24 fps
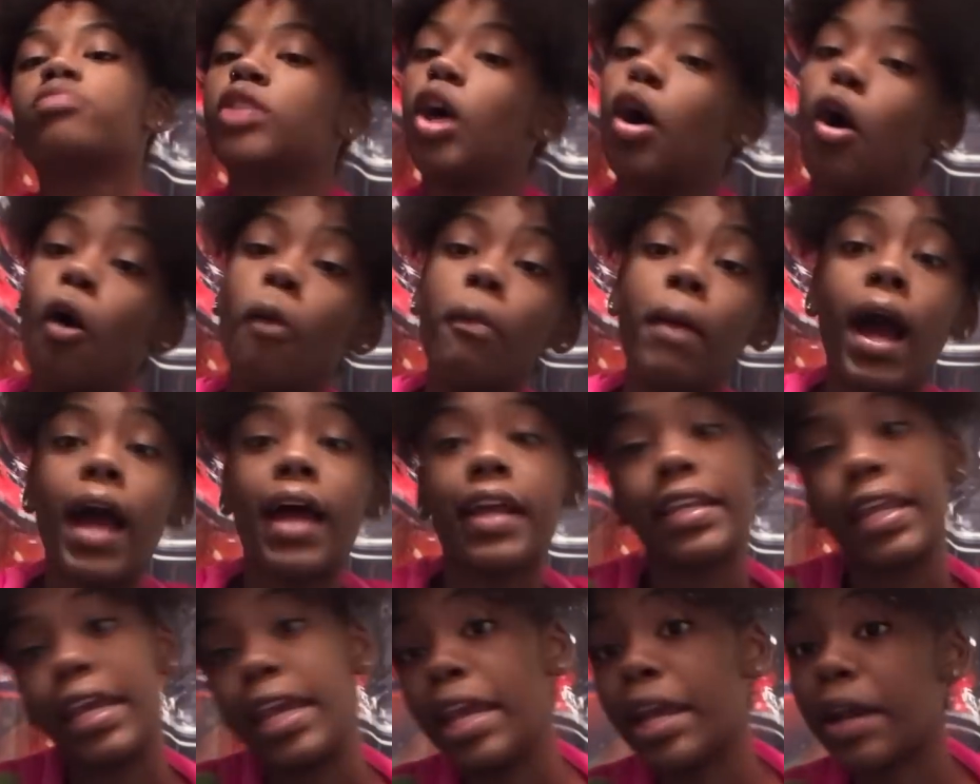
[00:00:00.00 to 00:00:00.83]
oh my
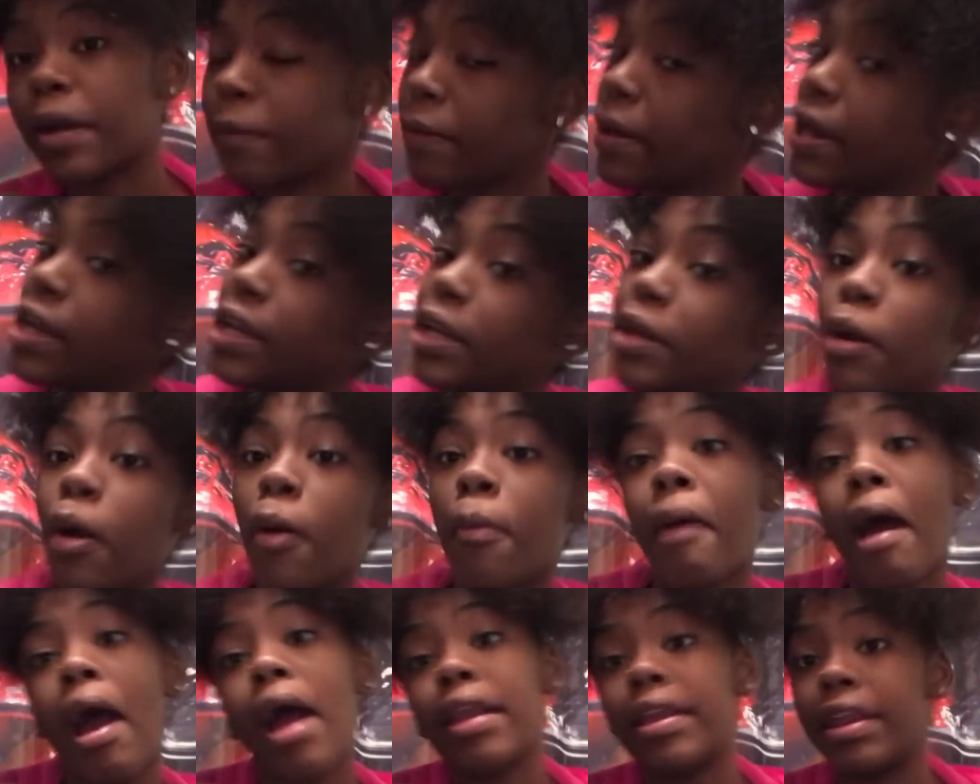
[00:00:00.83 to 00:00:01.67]
dear granny, oh
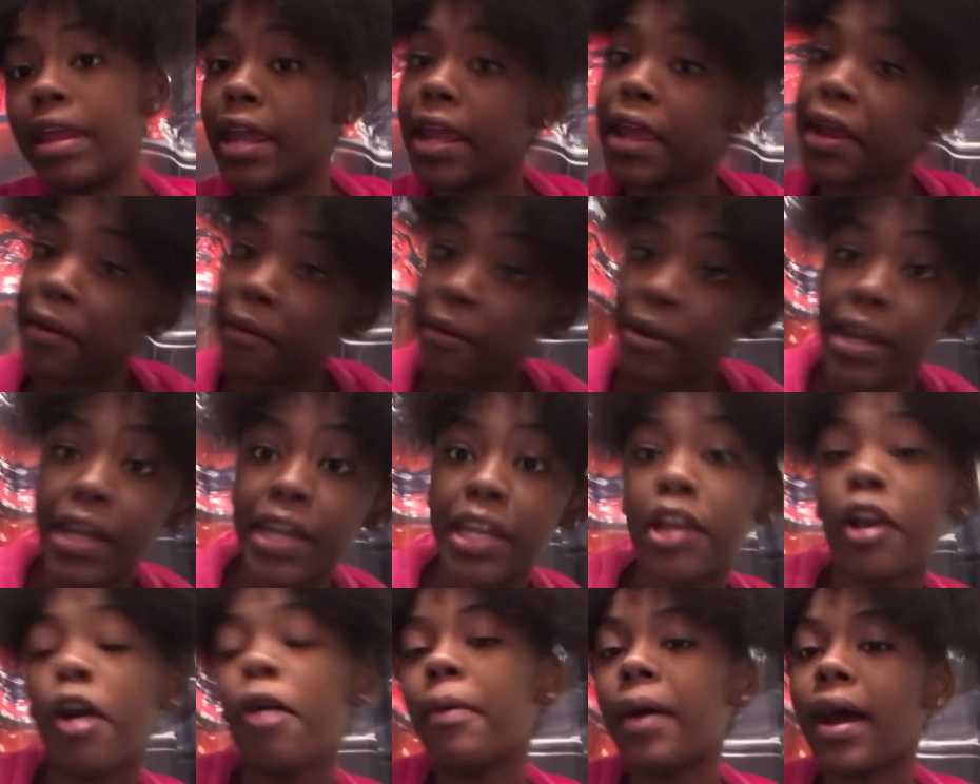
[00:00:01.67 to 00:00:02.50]
my dear
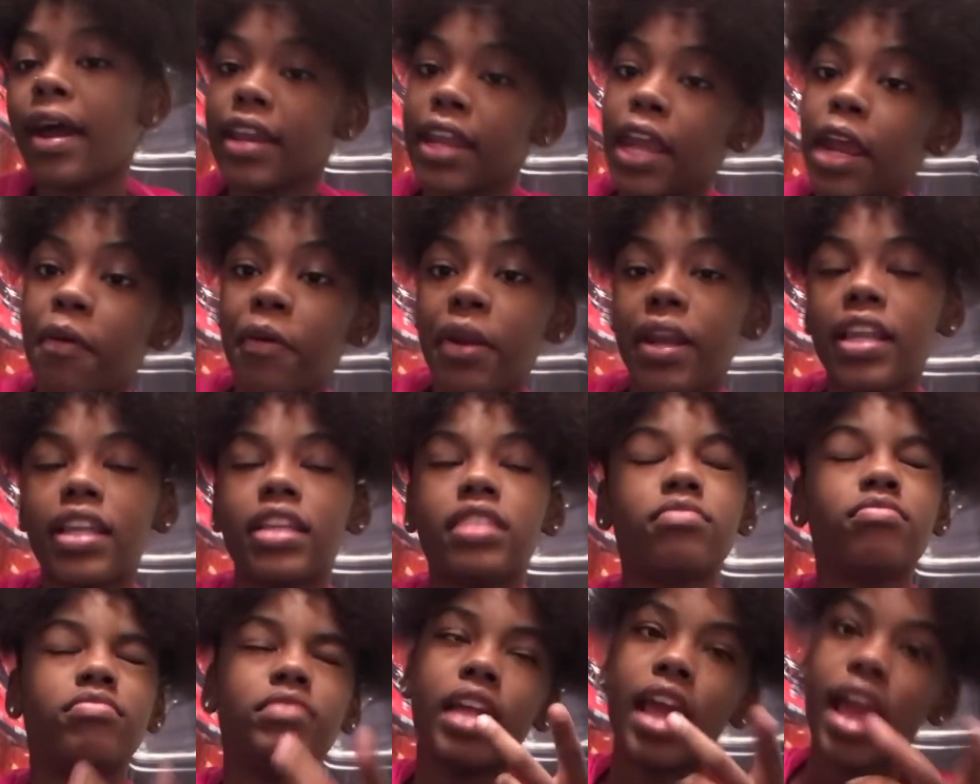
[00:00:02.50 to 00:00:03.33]
granny, oh my dear granny.
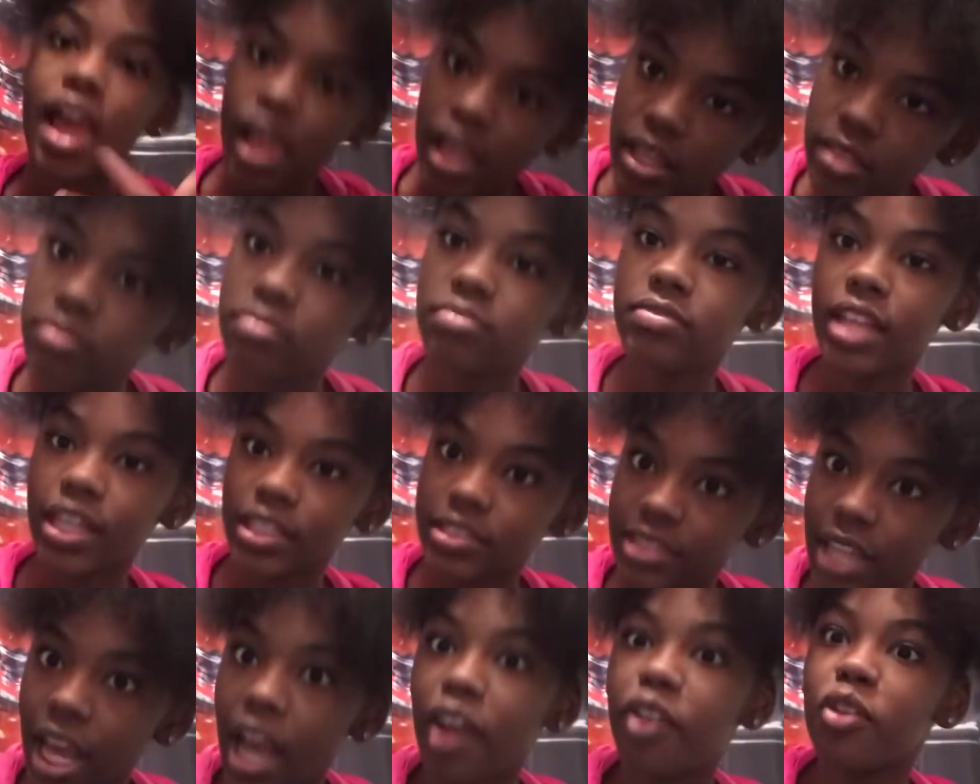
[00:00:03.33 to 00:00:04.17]
Yes, that's
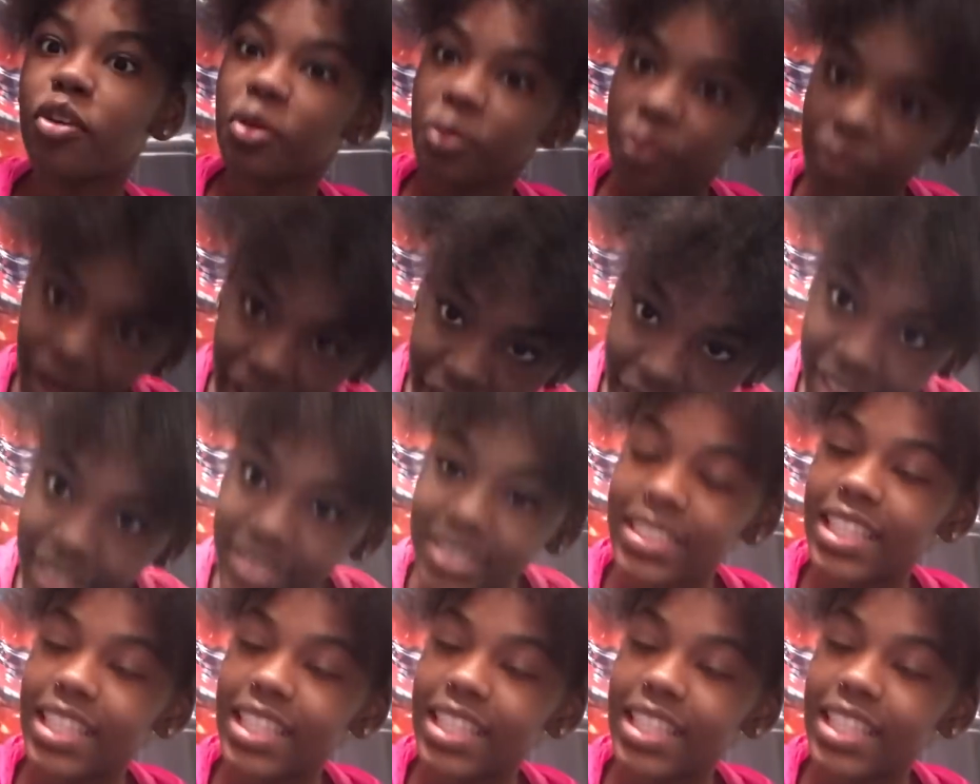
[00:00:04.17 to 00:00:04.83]
how he was.